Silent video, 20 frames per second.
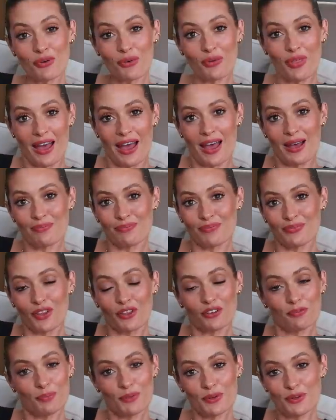all that,
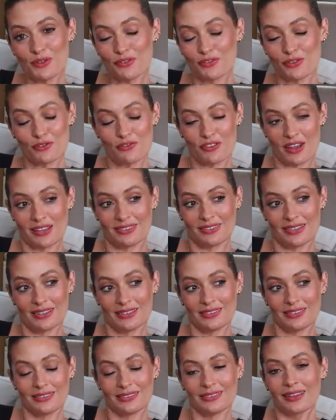those beautiful
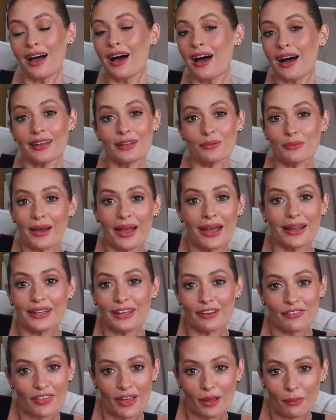dresses, I didn't wear
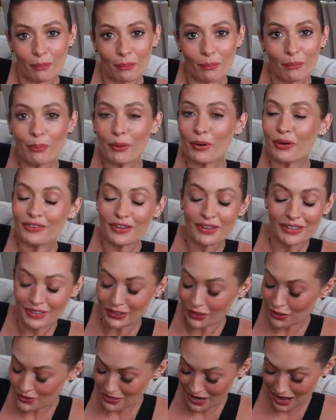any of them because I didn't
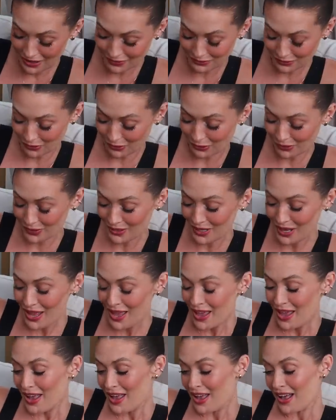go to Ascot.
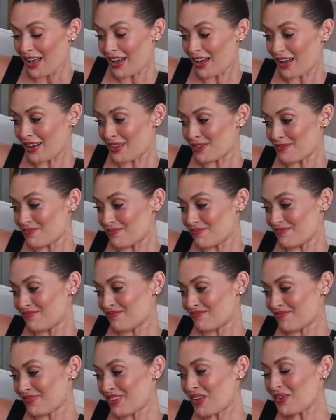Um,
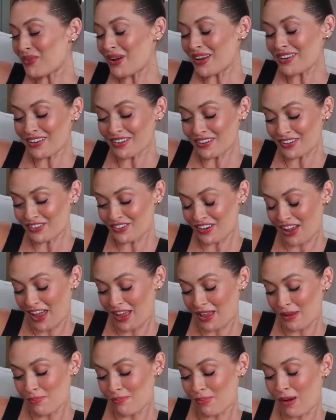which is a
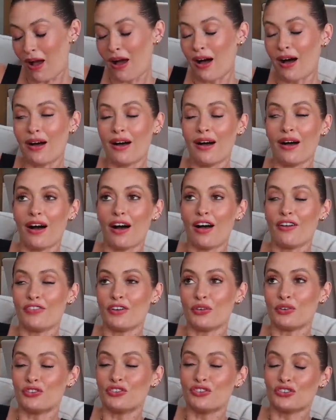shame, but I
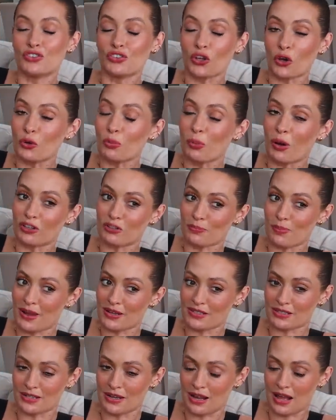feel so much
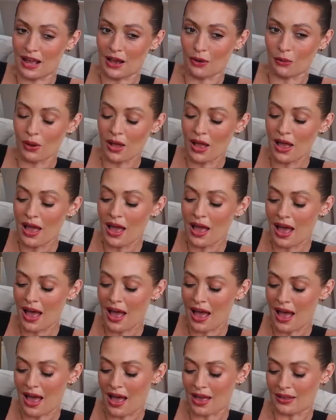better now
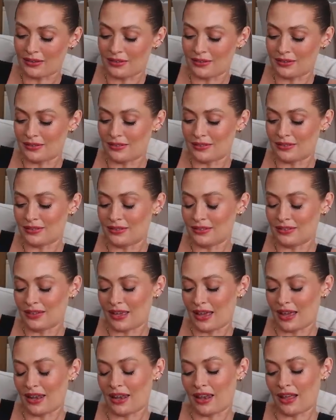and
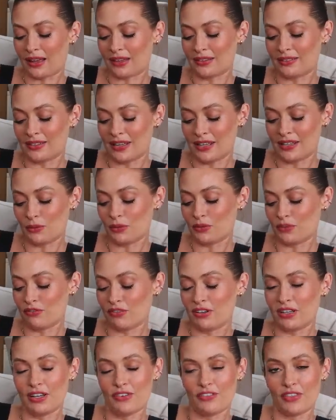yeah like I said it was a
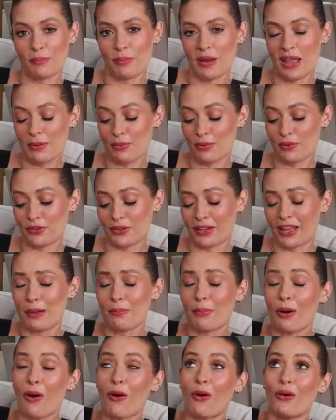relief that Babe was okay
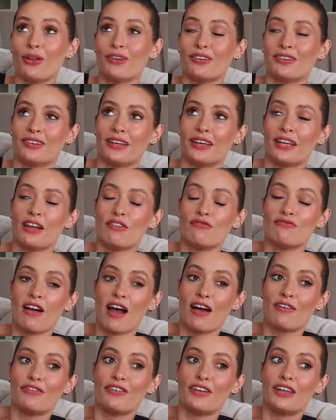but honestly
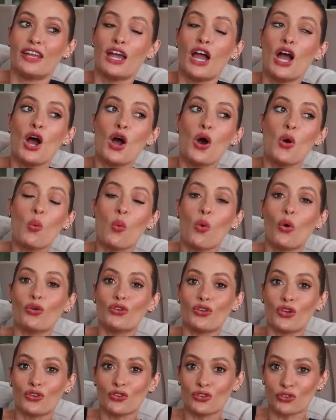Rafi
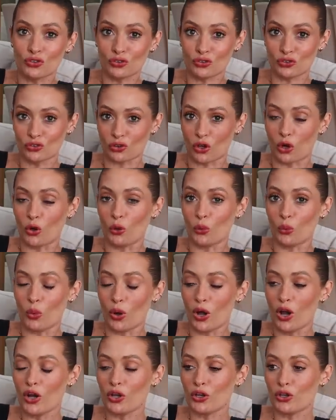was
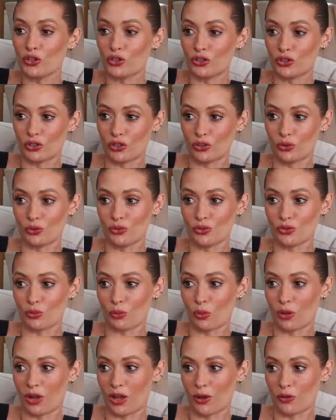so cute
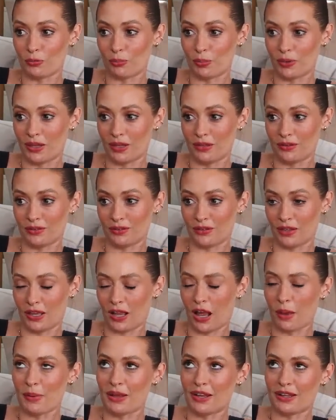while I was being
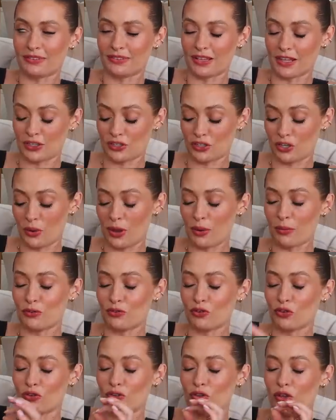sick I mean I say cute he was
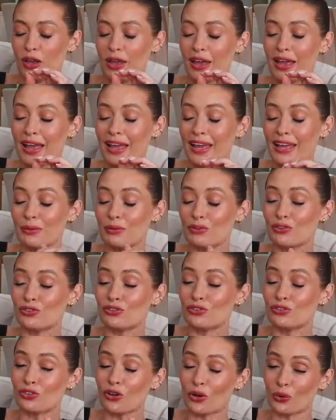just he was
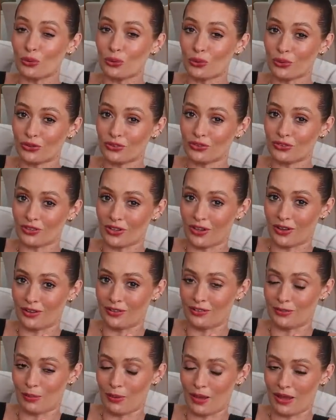so
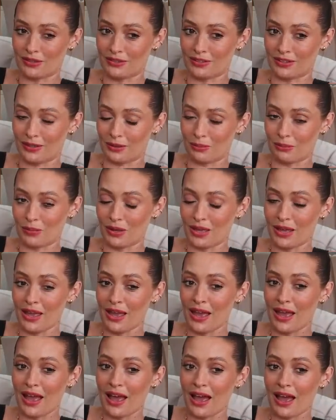concerned bless him
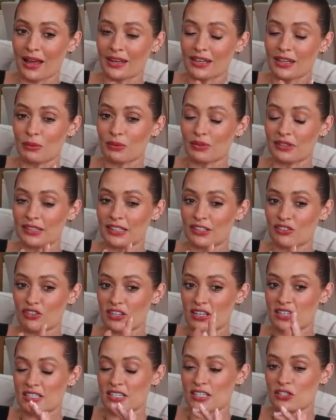and he was literally
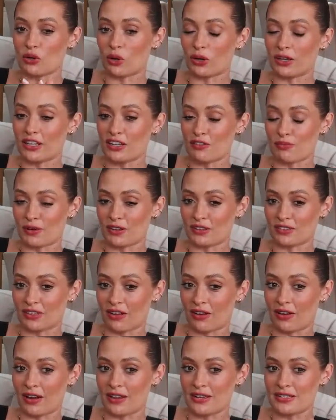he did not leave my
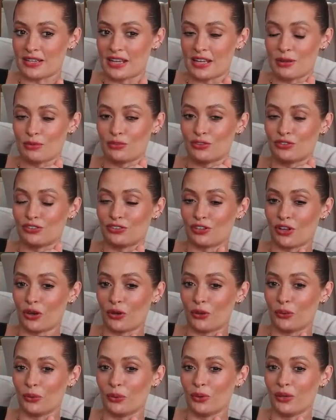side he was
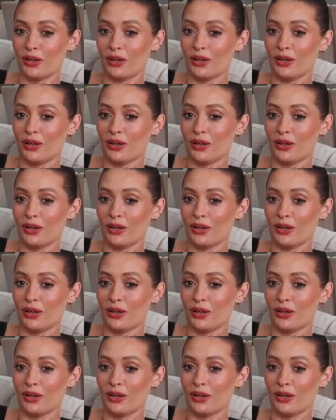so